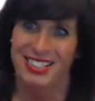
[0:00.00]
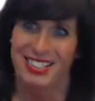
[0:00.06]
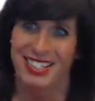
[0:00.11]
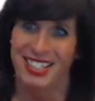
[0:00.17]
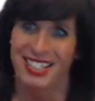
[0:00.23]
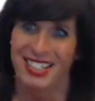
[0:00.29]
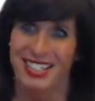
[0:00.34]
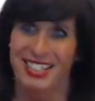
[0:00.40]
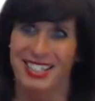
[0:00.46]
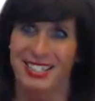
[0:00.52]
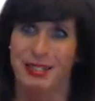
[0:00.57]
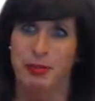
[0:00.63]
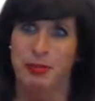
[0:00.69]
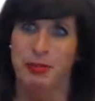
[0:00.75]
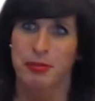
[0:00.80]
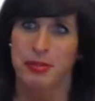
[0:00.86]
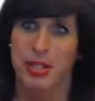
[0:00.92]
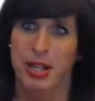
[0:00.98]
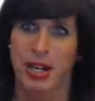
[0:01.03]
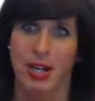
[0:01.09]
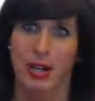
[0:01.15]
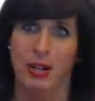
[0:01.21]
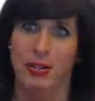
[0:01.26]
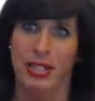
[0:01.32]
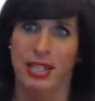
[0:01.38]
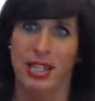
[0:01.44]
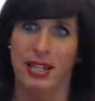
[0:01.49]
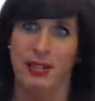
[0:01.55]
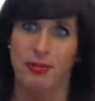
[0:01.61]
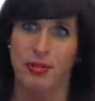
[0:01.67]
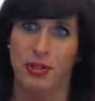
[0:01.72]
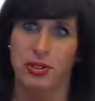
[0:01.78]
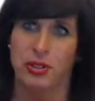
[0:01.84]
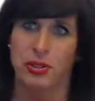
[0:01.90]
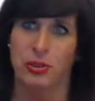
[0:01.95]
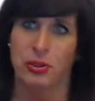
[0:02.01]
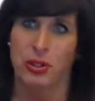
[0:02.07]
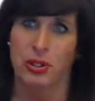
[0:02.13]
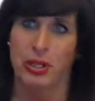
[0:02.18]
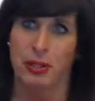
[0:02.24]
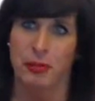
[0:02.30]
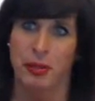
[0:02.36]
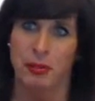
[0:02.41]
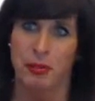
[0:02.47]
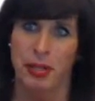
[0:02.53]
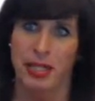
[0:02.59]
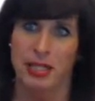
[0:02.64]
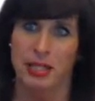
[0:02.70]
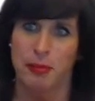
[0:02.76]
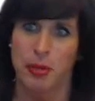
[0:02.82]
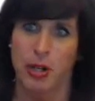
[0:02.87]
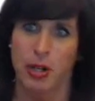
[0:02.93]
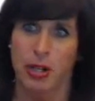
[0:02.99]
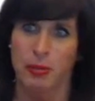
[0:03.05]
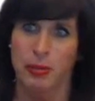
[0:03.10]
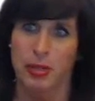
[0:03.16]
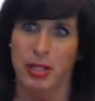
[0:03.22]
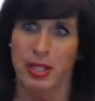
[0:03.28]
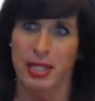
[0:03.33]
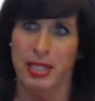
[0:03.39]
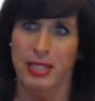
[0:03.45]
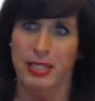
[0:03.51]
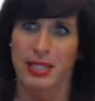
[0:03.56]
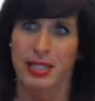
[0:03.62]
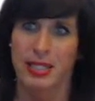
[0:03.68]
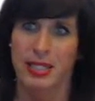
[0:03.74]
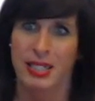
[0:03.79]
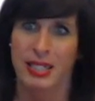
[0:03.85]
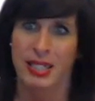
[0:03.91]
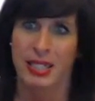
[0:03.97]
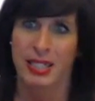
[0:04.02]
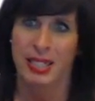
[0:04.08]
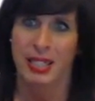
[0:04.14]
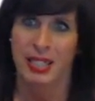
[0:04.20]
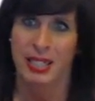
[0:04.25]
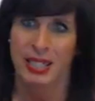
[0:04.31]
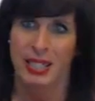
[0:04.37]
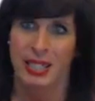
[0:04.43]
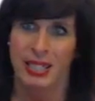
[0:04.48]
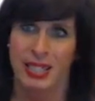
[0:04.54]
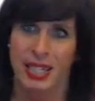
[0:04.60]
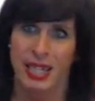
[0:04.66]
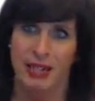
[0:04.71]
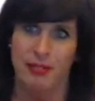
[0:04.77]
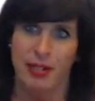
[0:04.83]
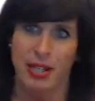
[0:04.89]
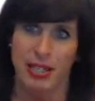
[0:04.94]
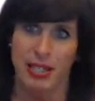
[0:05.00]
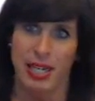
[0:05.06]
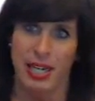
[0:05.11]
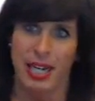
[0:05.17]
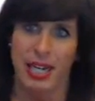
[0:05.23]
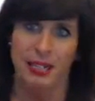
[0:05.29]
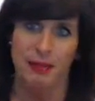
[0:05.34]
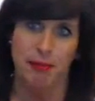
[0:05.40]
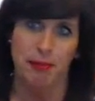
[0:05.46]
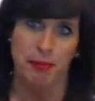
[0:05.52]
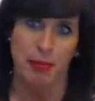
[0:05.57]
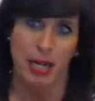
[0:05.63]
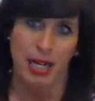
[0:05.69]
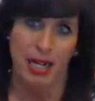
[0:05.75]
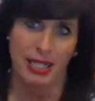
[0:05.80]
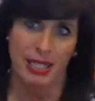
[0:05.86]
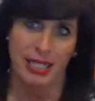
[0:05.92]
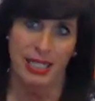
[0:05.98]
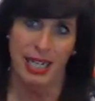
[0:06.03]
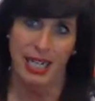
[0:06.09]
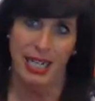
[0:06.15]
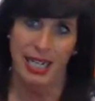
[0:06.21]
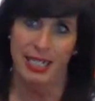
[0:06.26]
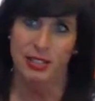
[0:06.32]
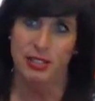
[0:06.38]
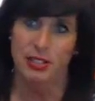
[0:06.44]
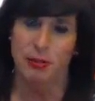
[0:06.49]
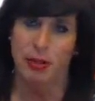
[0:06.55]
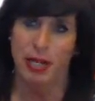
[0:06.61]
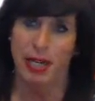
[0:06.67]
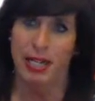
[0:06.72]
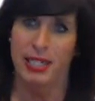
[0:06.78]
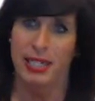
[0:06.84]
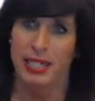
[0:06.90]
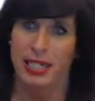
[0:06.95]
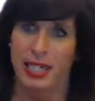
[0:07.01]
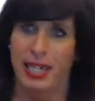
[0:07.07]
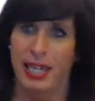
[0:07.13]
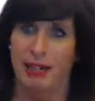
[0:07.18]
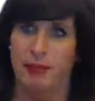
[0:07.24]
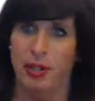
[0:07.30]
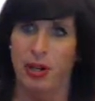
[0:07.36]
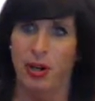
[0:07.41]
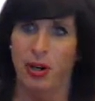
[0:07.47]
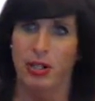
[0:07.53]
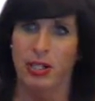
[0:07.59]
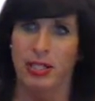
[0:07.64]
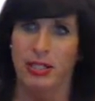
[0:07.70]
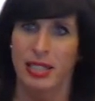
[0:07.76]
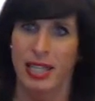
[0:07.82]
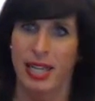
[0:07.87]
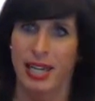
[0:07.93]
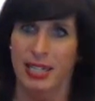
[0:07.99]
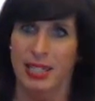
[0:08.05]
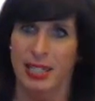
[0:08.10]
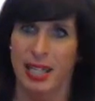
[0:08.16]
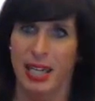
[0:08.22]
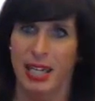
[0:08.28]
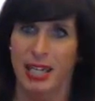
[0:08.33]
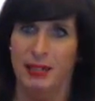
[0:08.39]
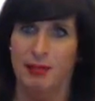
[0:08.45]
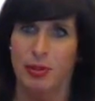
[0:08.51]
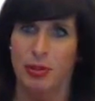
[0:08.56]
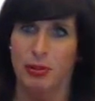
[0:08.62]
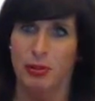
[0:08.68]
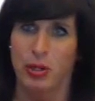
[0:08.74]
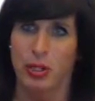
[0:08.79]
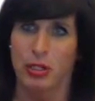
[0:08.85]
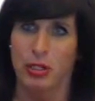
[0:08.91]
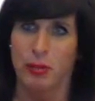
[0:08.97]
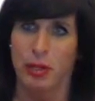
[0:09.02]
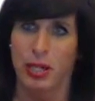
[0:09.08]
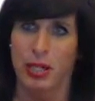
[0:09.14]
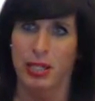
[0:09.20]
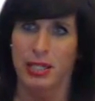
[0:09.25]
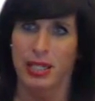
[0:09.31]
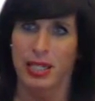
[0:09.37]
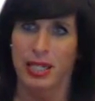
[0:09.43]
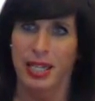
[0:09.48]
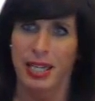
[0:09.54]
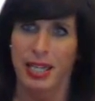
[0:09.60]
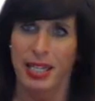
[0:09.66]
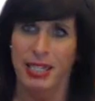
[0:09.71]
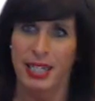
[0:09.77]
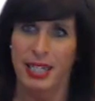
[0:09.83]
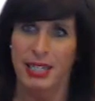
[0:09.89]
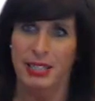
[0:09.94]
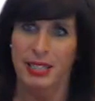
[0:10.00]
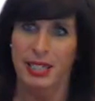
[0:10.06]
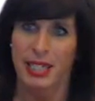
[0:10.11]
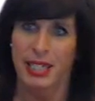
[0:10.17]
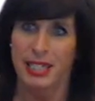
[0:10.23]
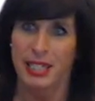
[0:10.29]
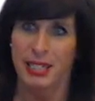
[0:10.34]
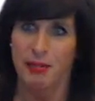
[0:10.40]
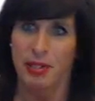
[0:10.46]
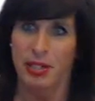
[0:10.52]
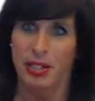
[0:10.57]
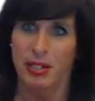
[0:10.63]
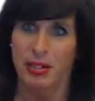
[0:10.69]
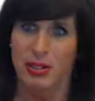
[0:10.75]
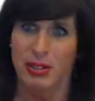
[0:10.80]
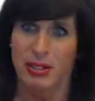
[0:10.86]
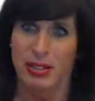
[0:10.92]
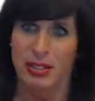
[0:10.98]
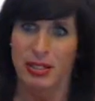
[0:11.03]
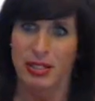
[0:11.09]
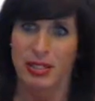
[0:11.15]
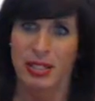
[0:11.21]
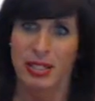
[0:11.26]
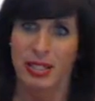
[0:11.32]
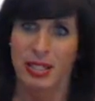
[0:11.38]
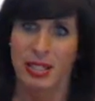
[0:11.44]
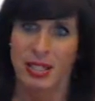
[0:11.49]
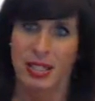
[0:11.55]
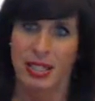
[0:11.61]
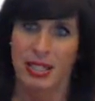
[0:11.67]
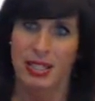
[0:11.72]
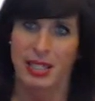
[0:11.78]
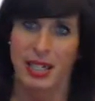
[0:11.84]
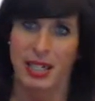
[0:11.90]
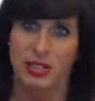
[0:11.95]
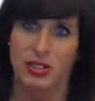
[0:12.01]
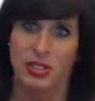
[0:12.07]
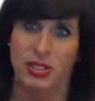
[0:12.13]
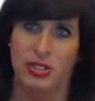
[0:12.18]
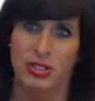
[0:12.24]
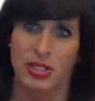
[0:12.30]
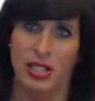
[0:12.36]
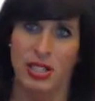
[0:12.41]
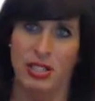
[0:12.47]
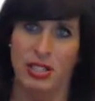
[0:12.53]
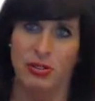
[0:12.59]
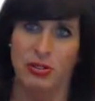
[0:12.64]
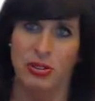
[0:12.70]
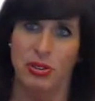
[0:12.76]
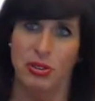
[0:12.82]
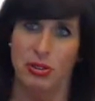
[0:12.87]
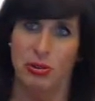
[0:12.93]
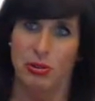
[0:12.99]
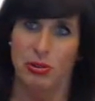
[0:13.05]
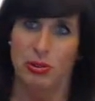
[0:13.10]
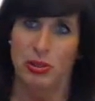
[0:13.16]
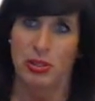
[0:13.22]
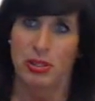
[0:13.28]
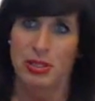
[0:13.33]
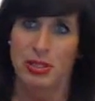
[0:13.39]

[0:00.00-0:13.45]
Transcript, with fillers: shit. Oh yeah, for sure. I'm gonna make the marmalade. Yeah, I've had a, I Molly. I had somebody uh, have a heart attack live on one of my hangouts, and I didn't even know it. Nice to see you, Sue.